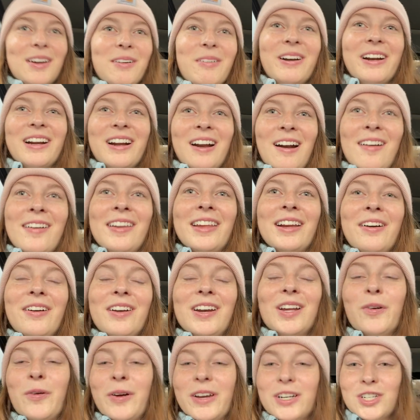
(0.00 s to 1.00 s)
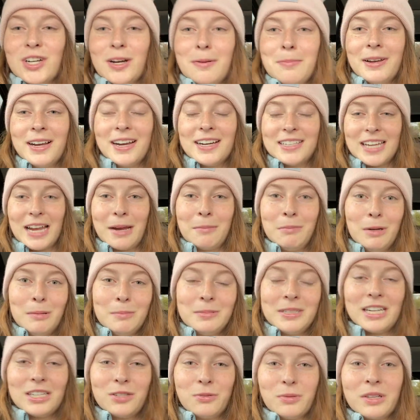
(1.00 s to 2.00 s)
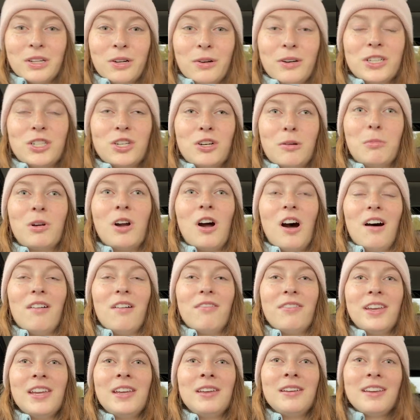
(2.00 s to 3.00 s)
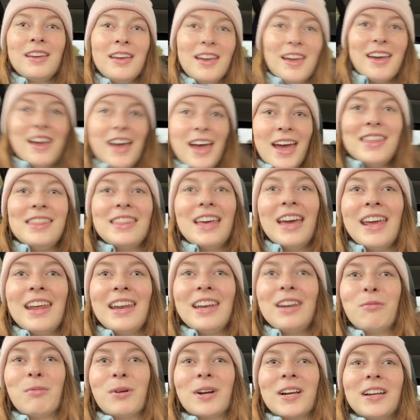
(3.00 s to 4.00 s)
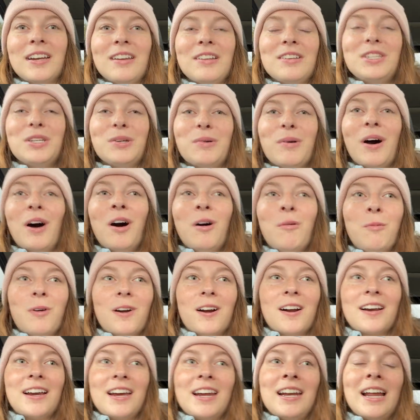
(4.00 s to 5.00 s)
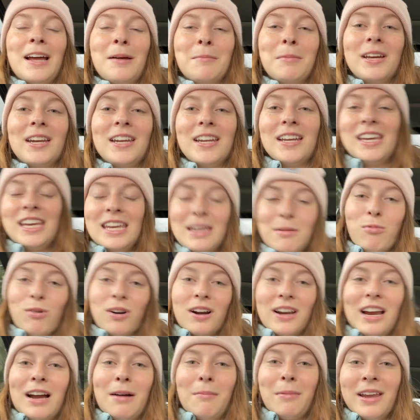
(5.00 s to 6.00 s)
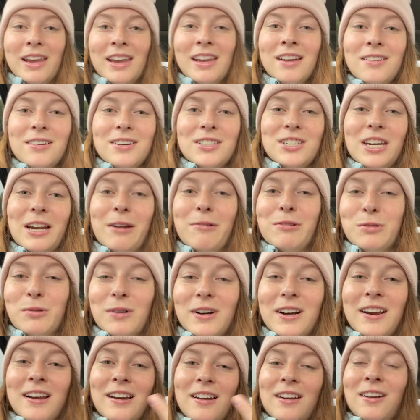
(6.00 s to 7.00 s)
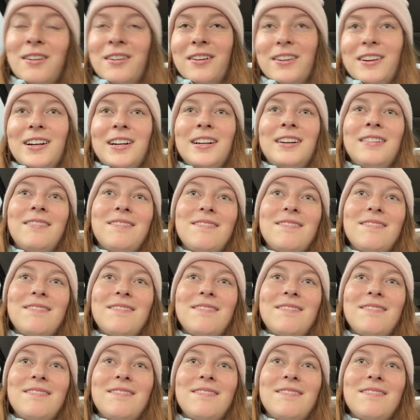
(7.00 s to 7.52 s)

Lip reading: we're currently going to Quick Trip because I'm obsessed with Quick Trip coffee, and then we're gonna do homework and I'm gonna keep working on my English that I was working on earlier.